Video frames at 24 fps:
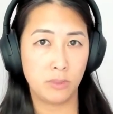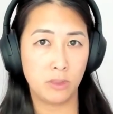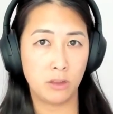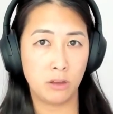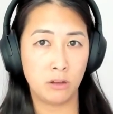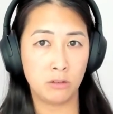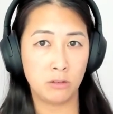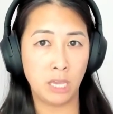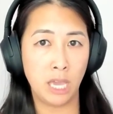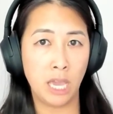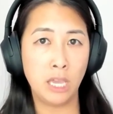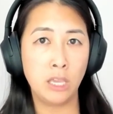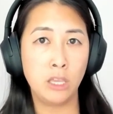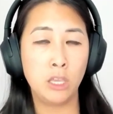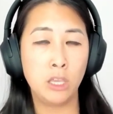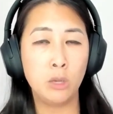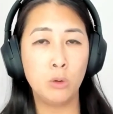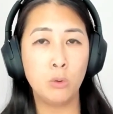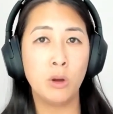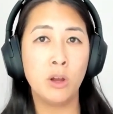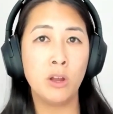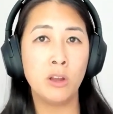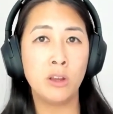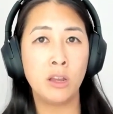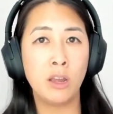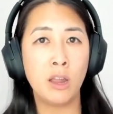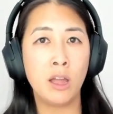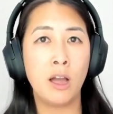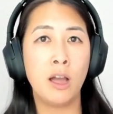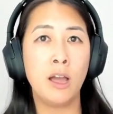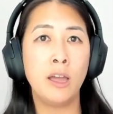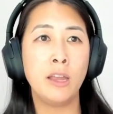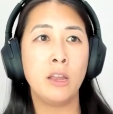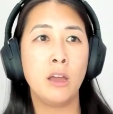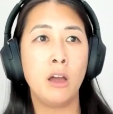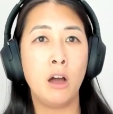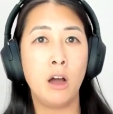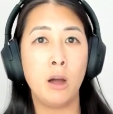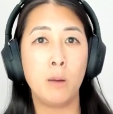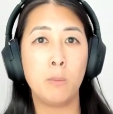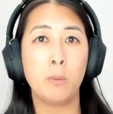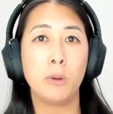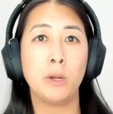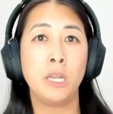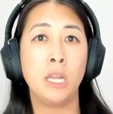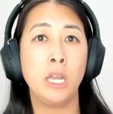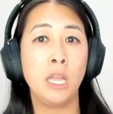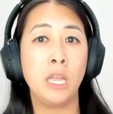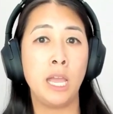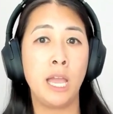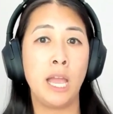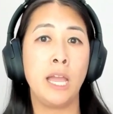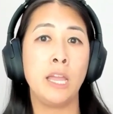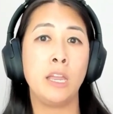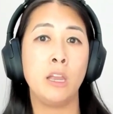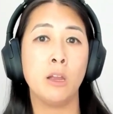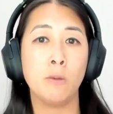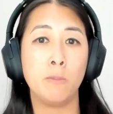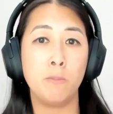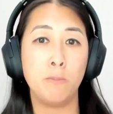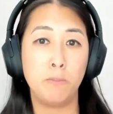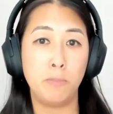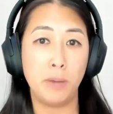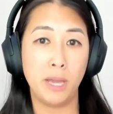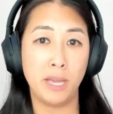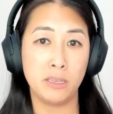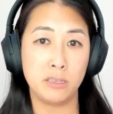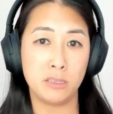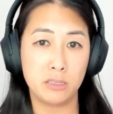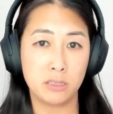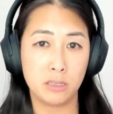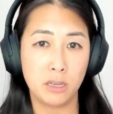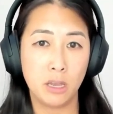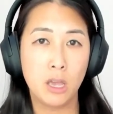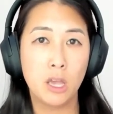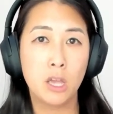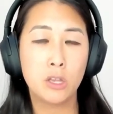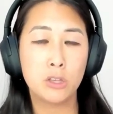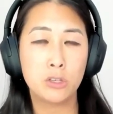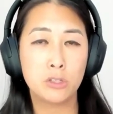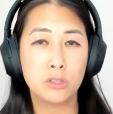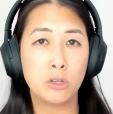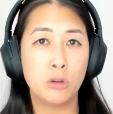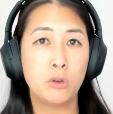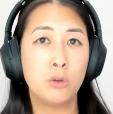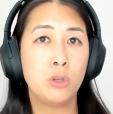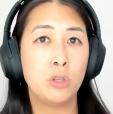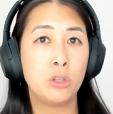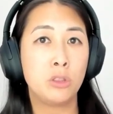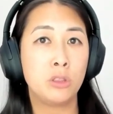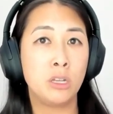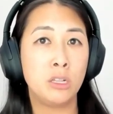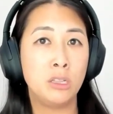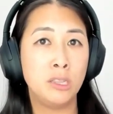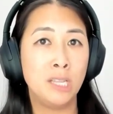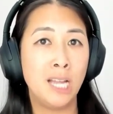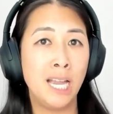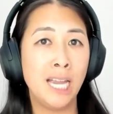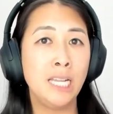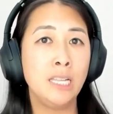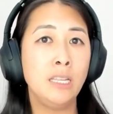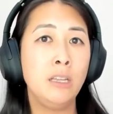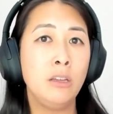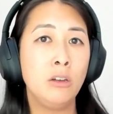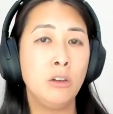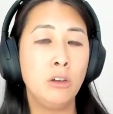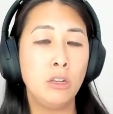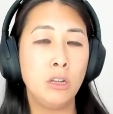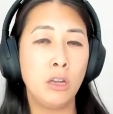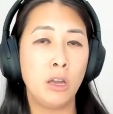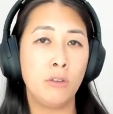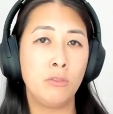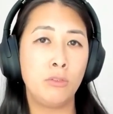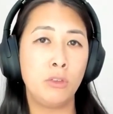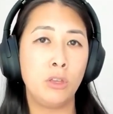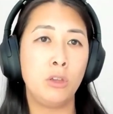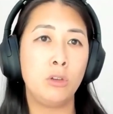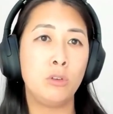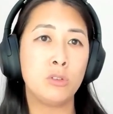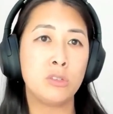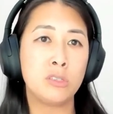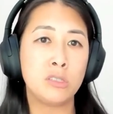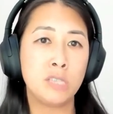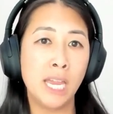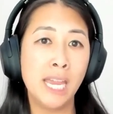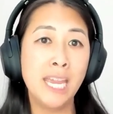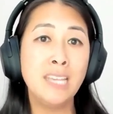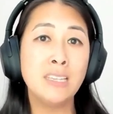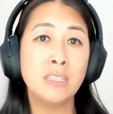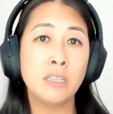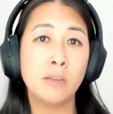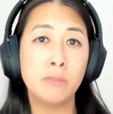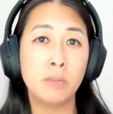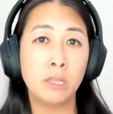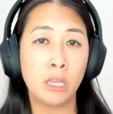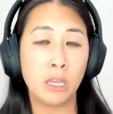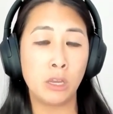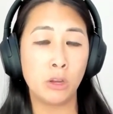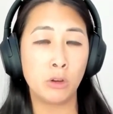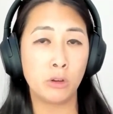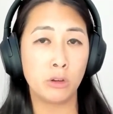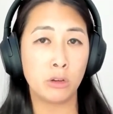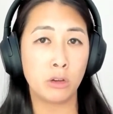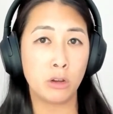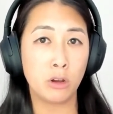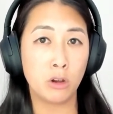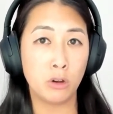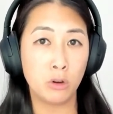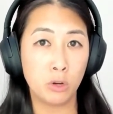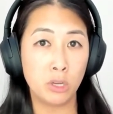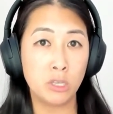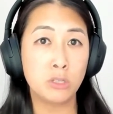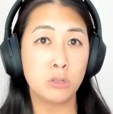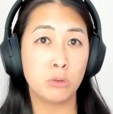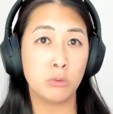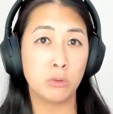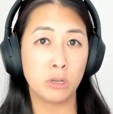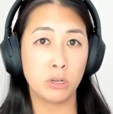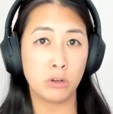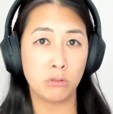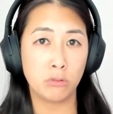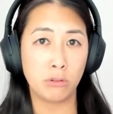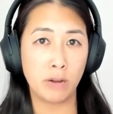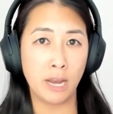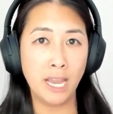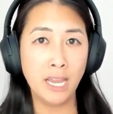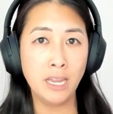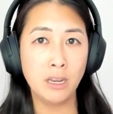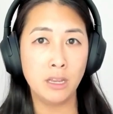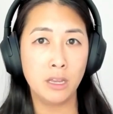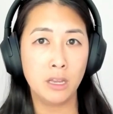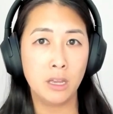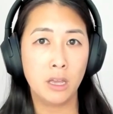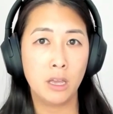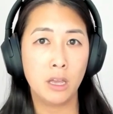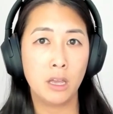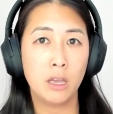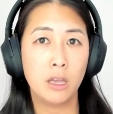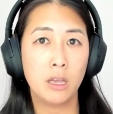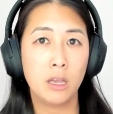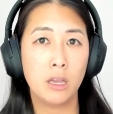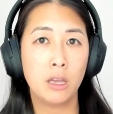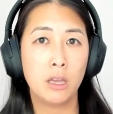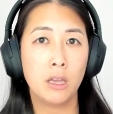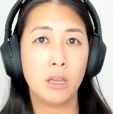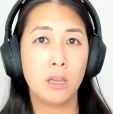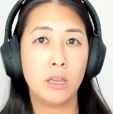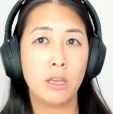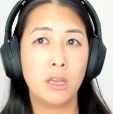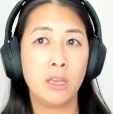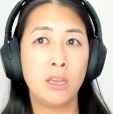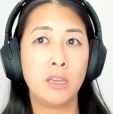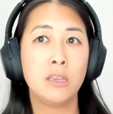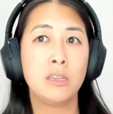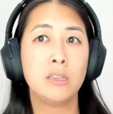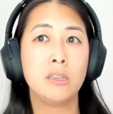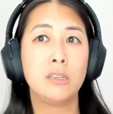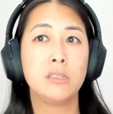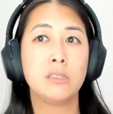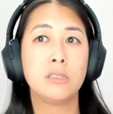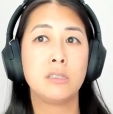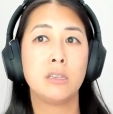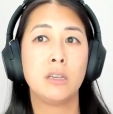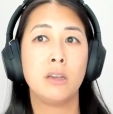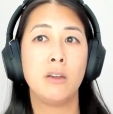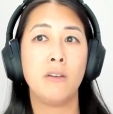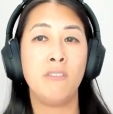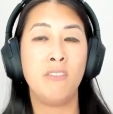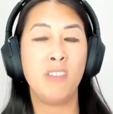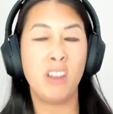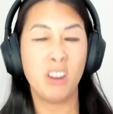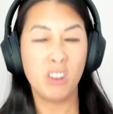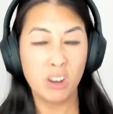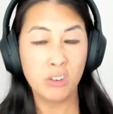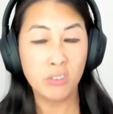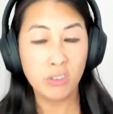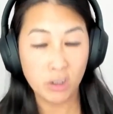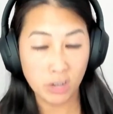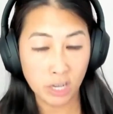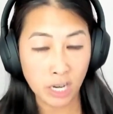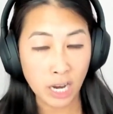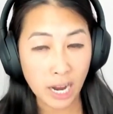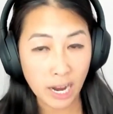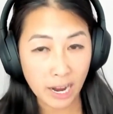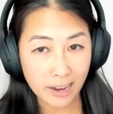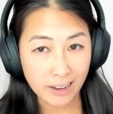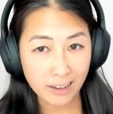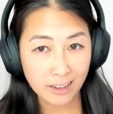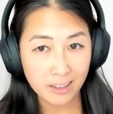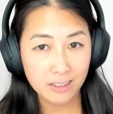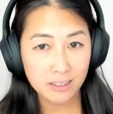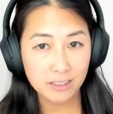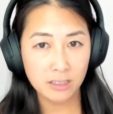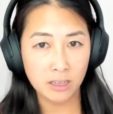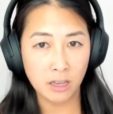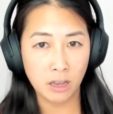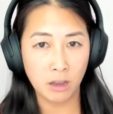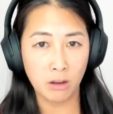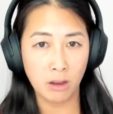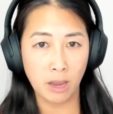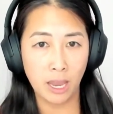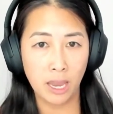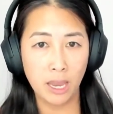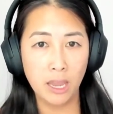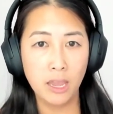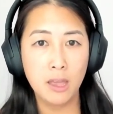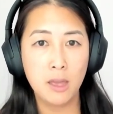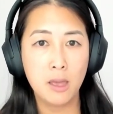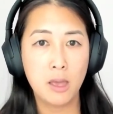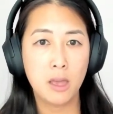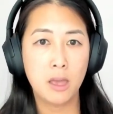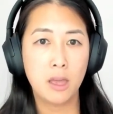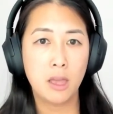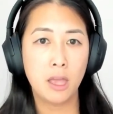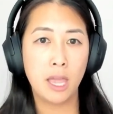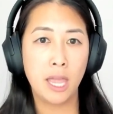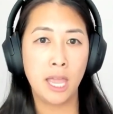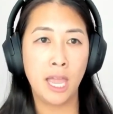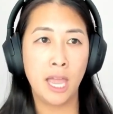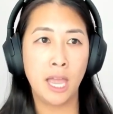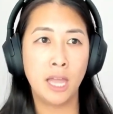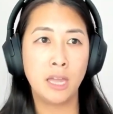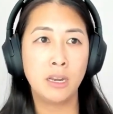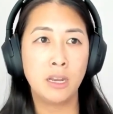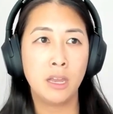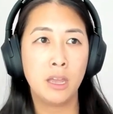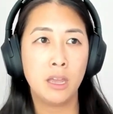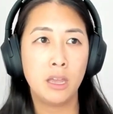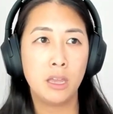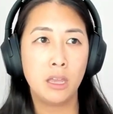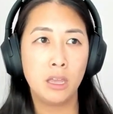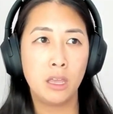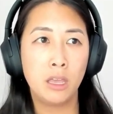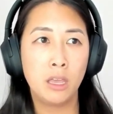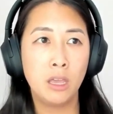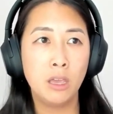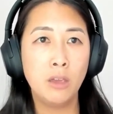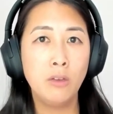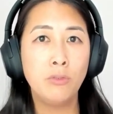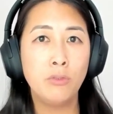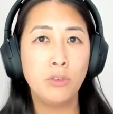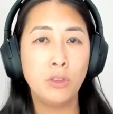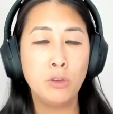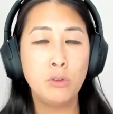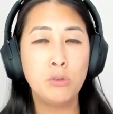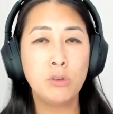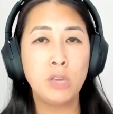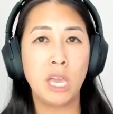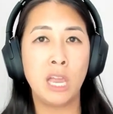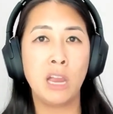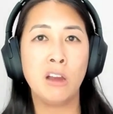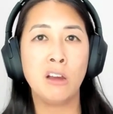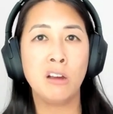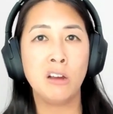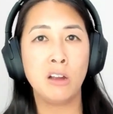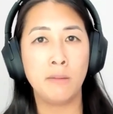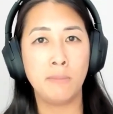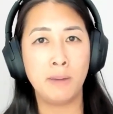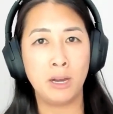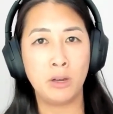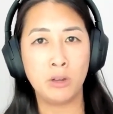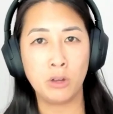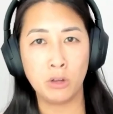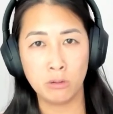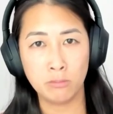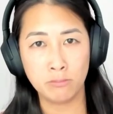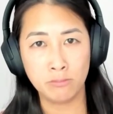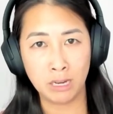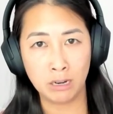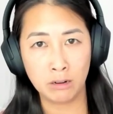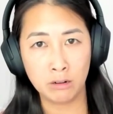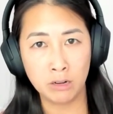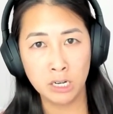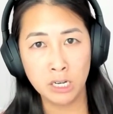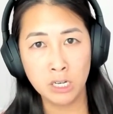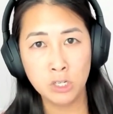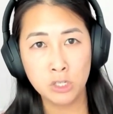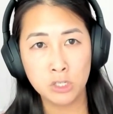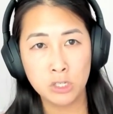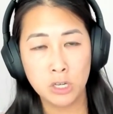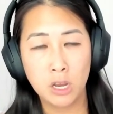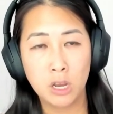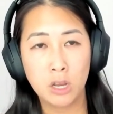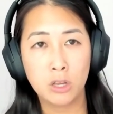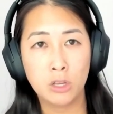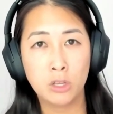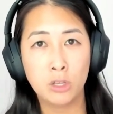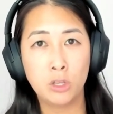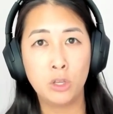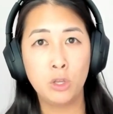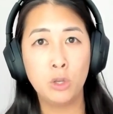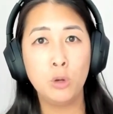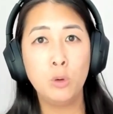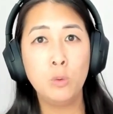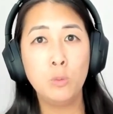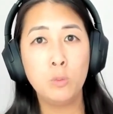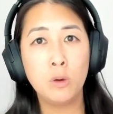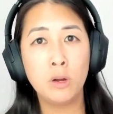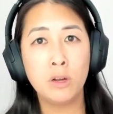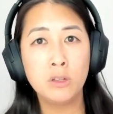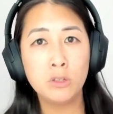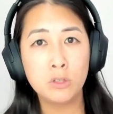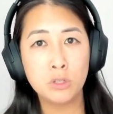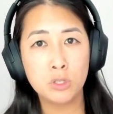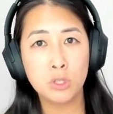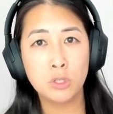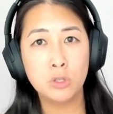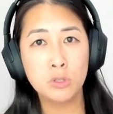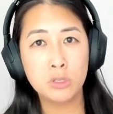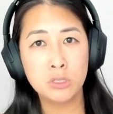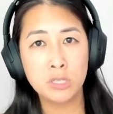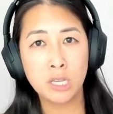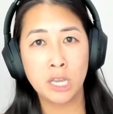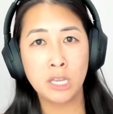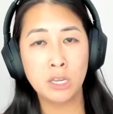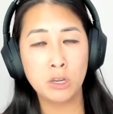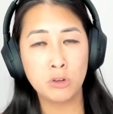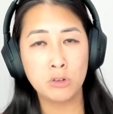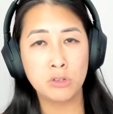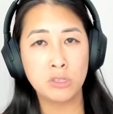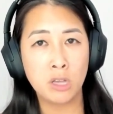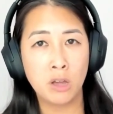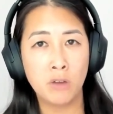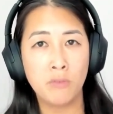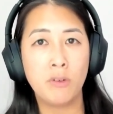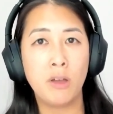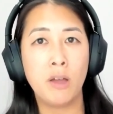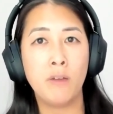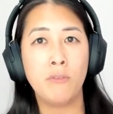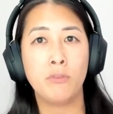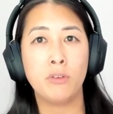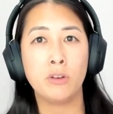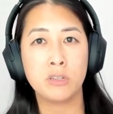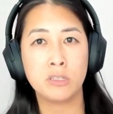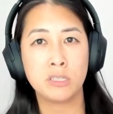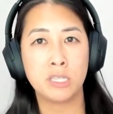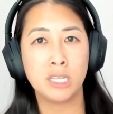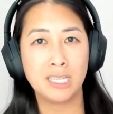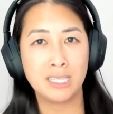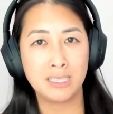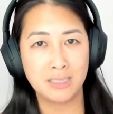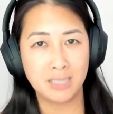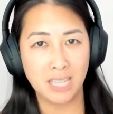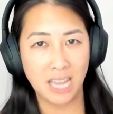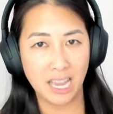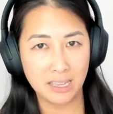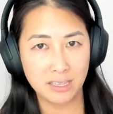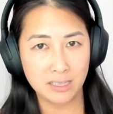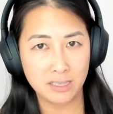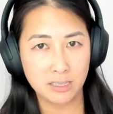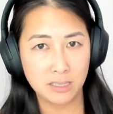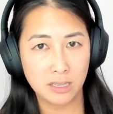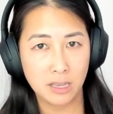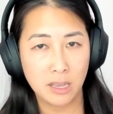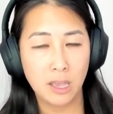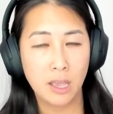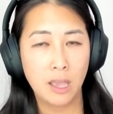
Okay, you are not operating at your best. So the likelihood of you saying something that you're going to regret is very, very high. Okay, and if you care about your marriage, you want to set yourself up for success.